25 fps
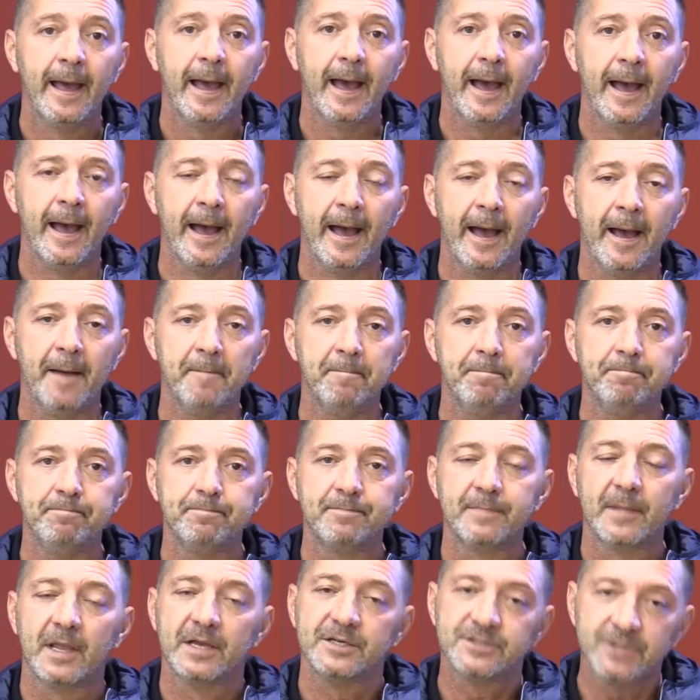Um,
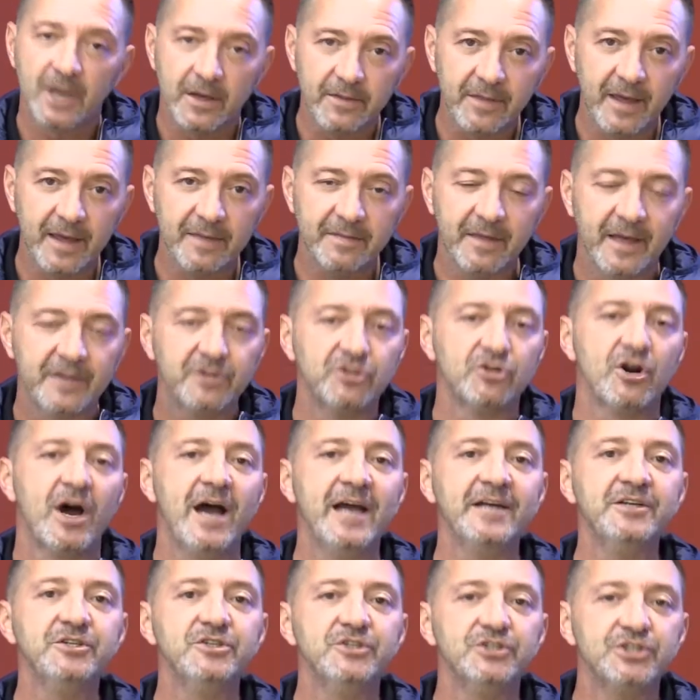so they, are
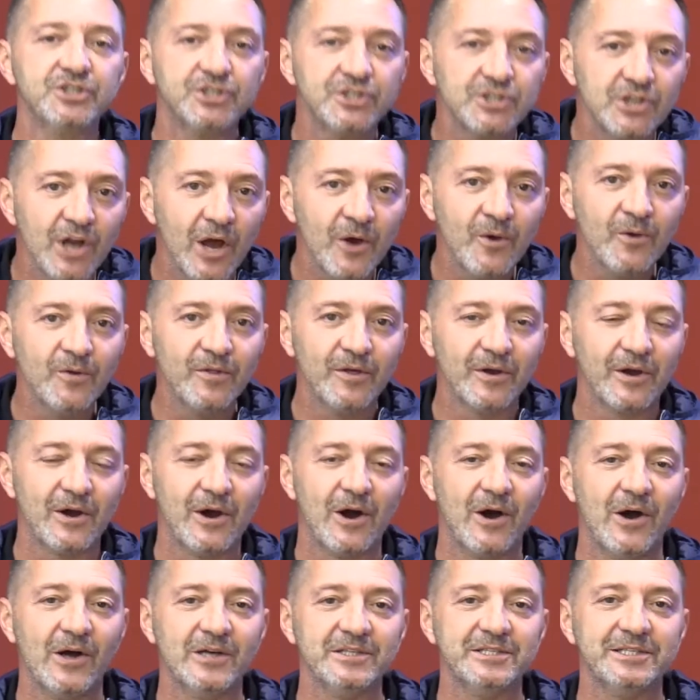trying to slow the
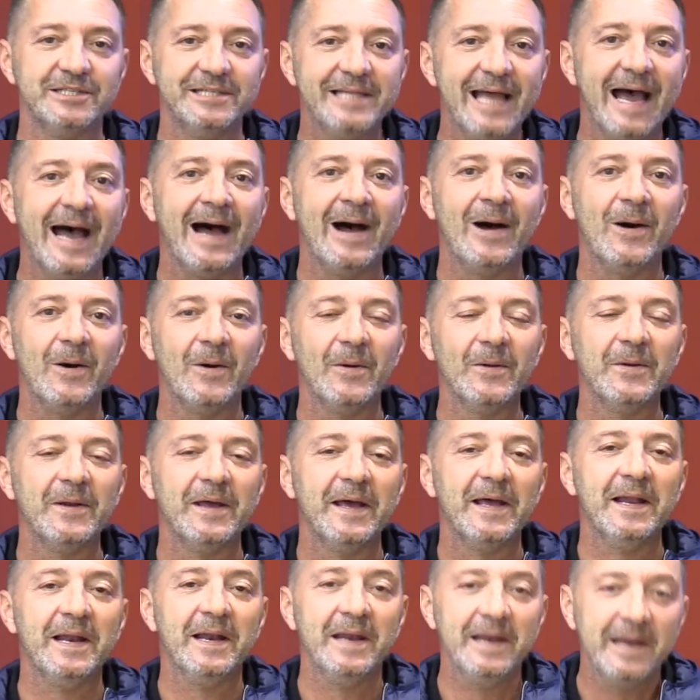cars
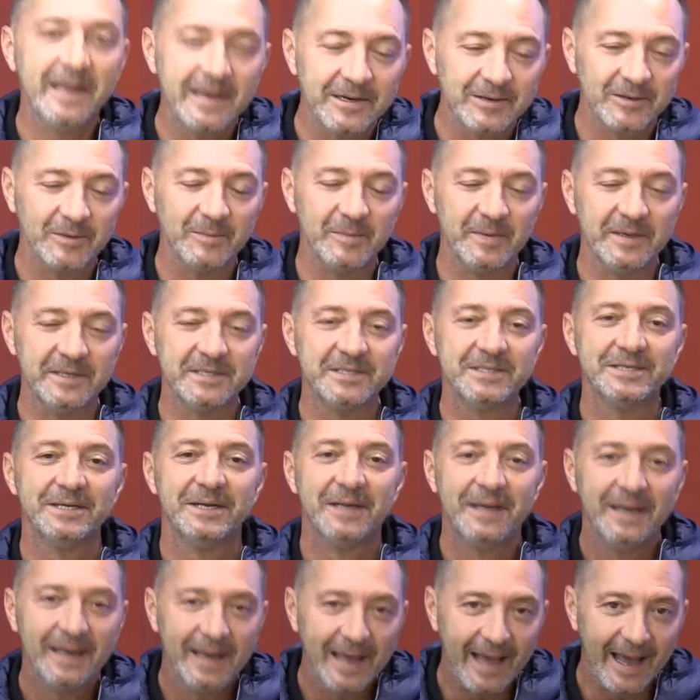down a little bit
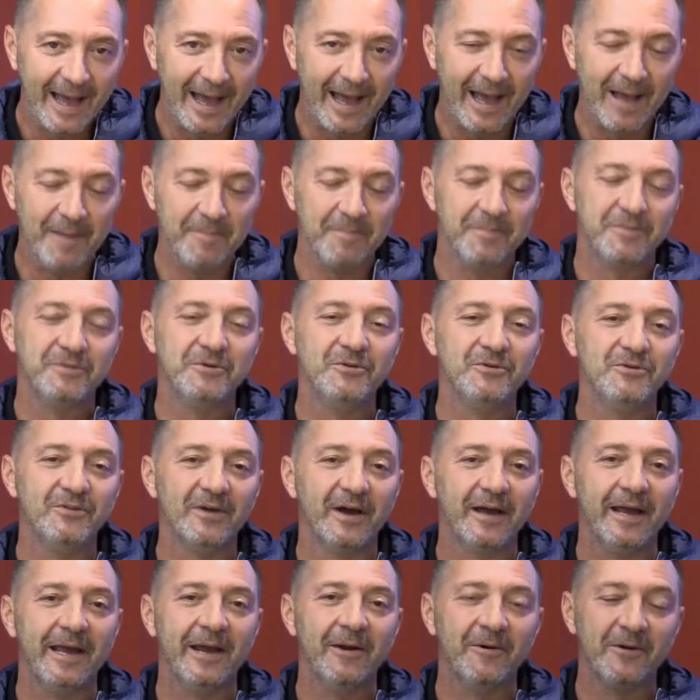um, through
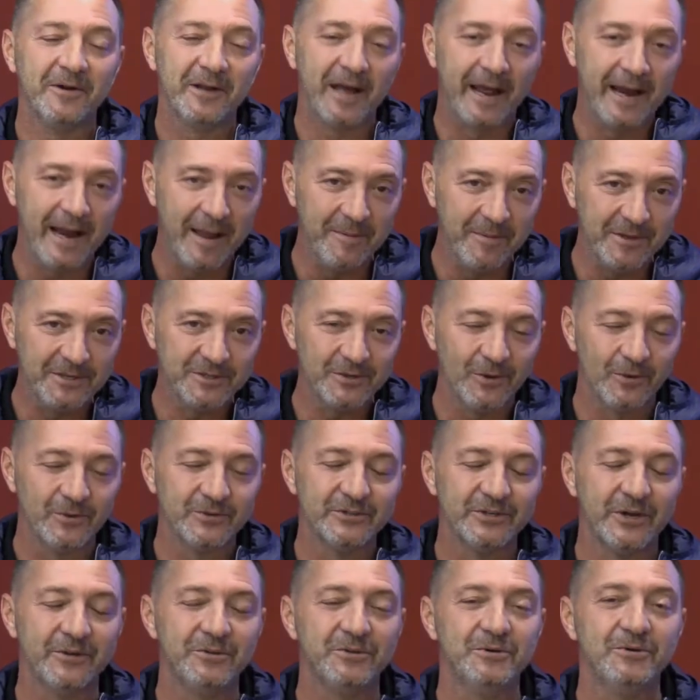the aerodynamics,
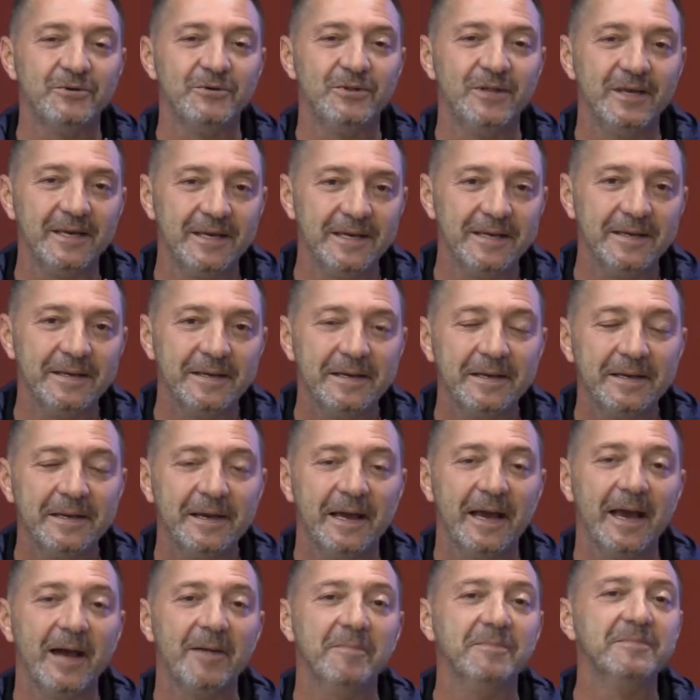also through the
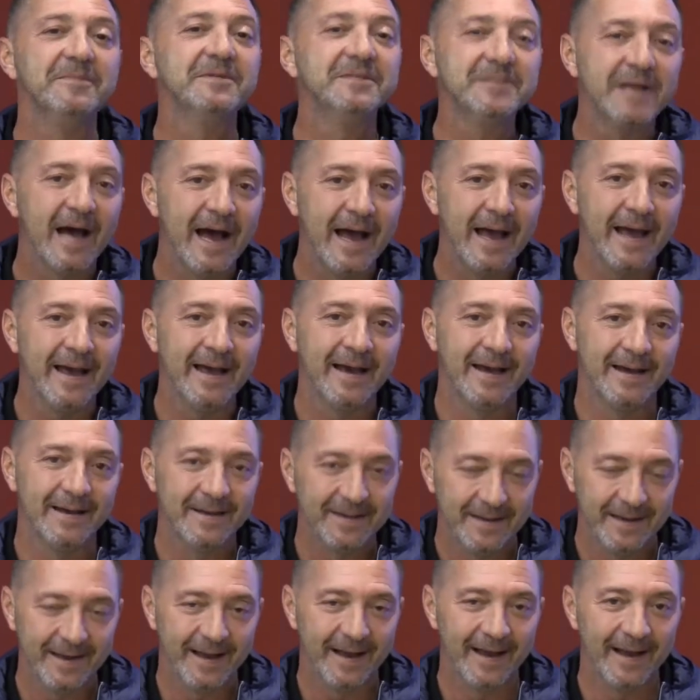um, tire
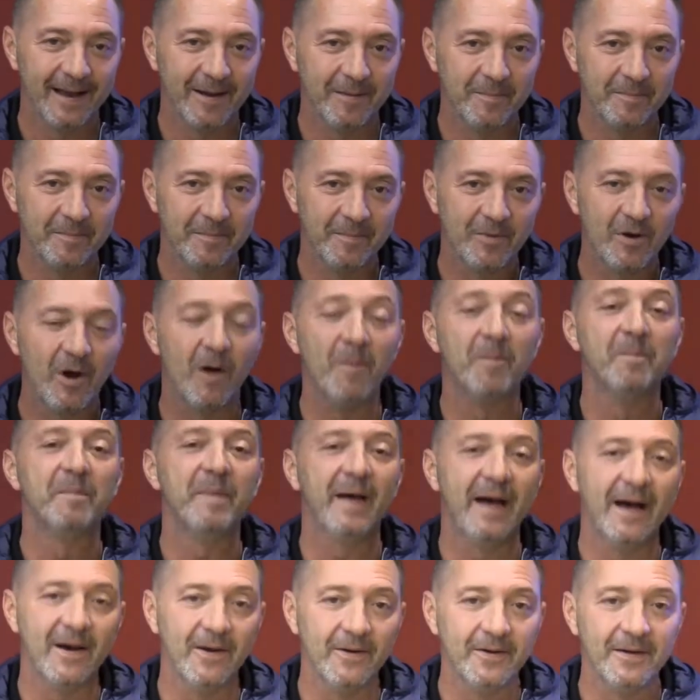um,
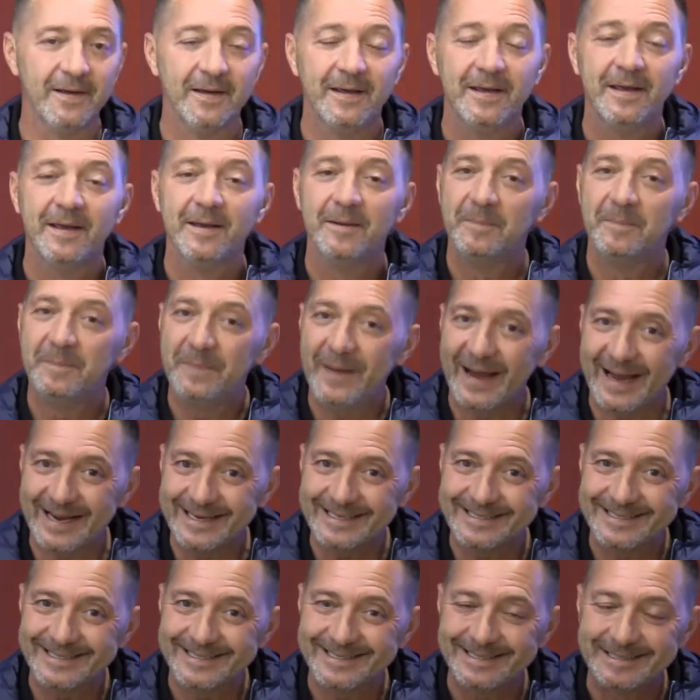compound.
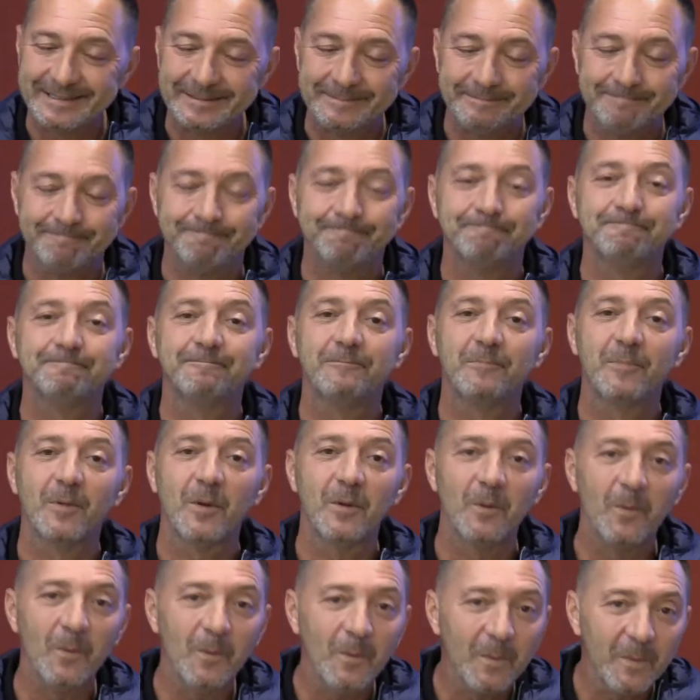But
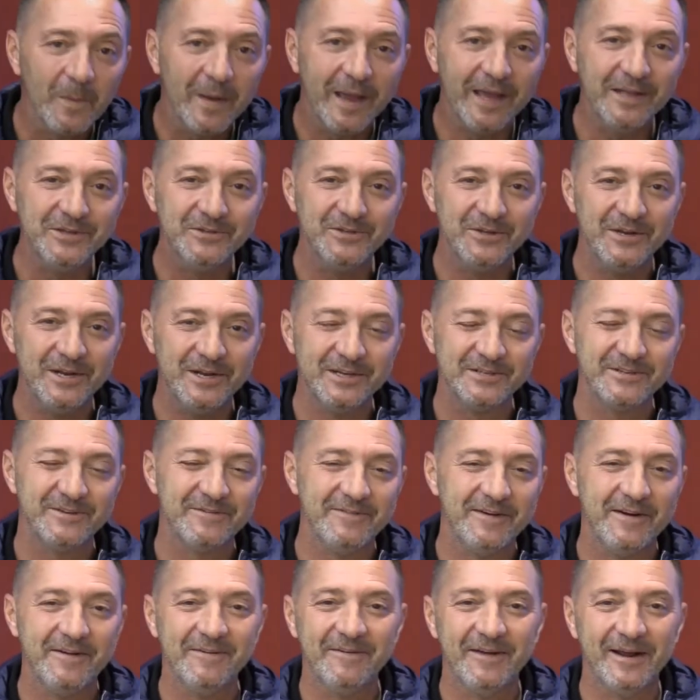engineers are
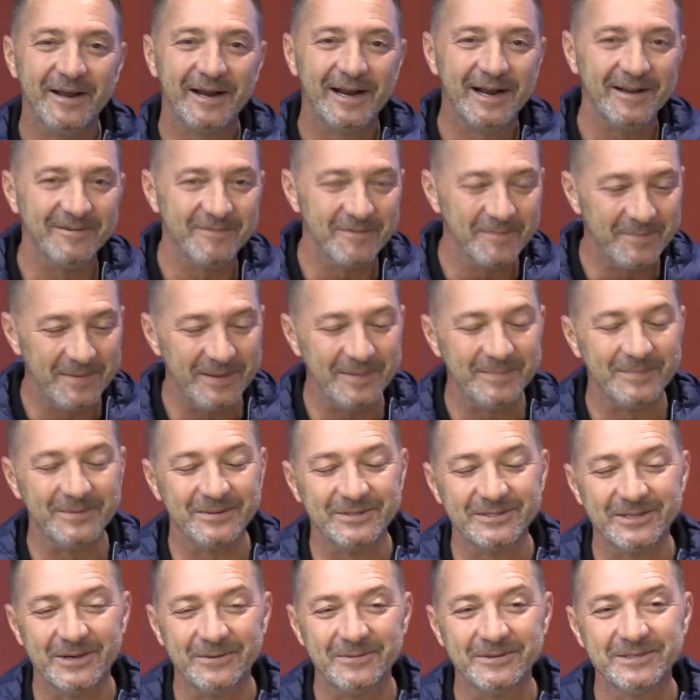very, very clever
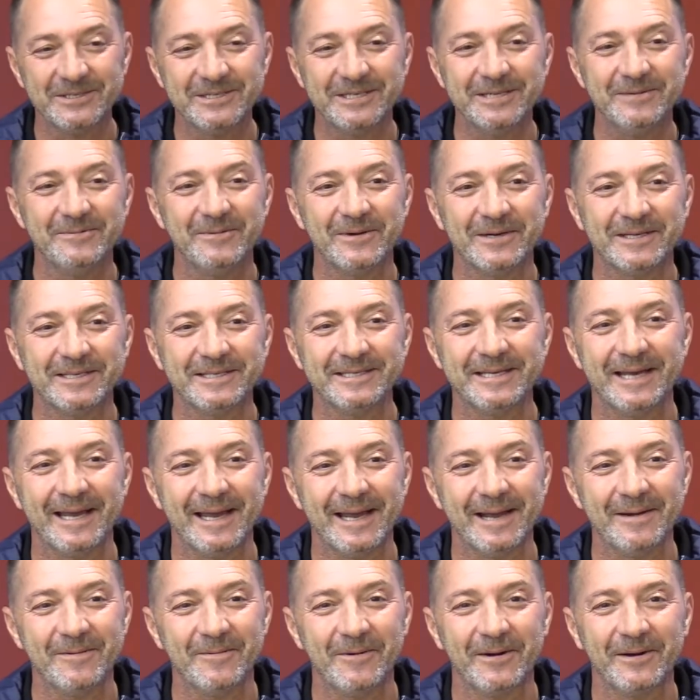people. So we'll see what,
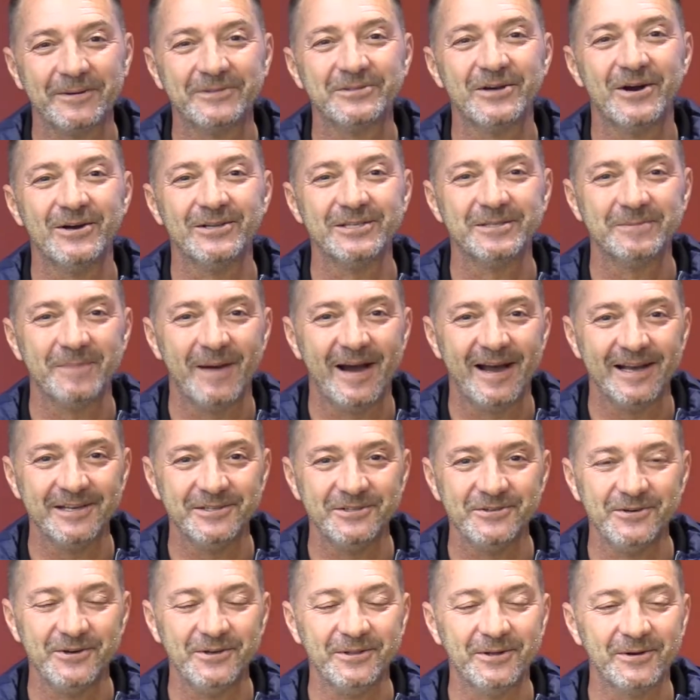uh, what
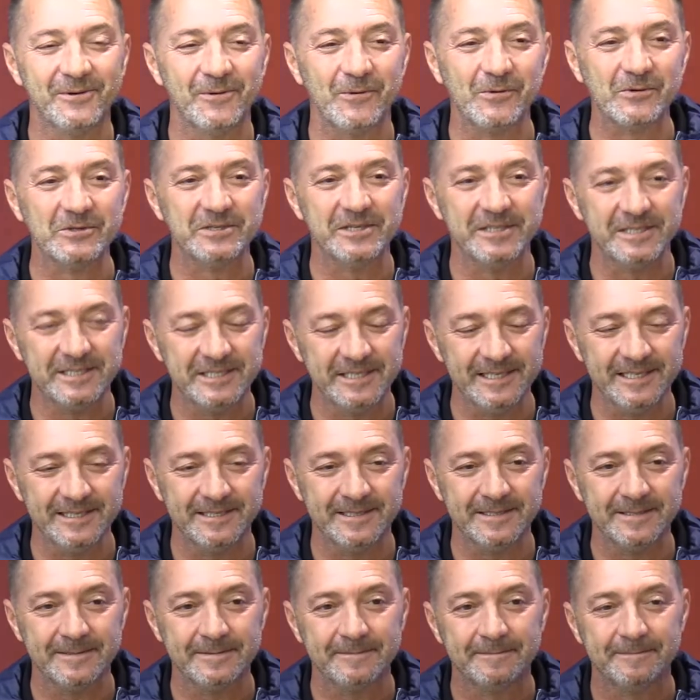transpires during the course of the
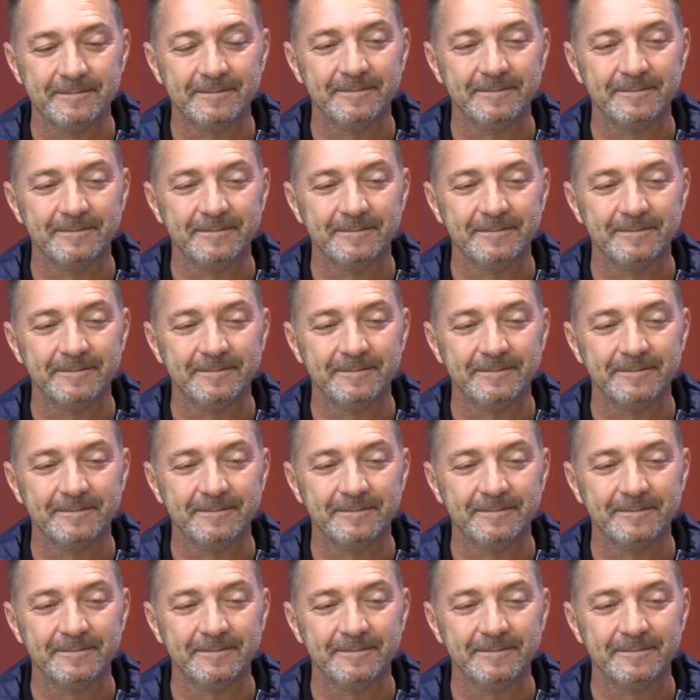season.